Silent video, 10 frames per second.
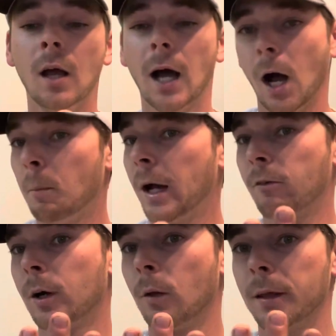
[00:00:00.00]
I might
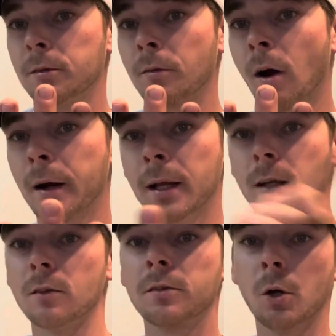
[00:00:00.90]
reel this rod in
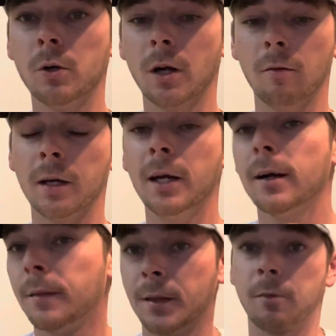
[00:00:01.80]
and scoot it over here
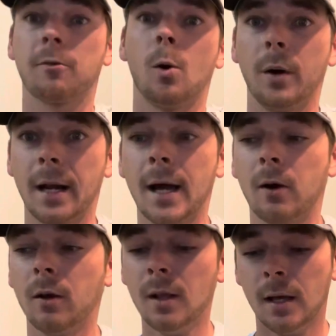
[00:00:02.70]
and then throw it out.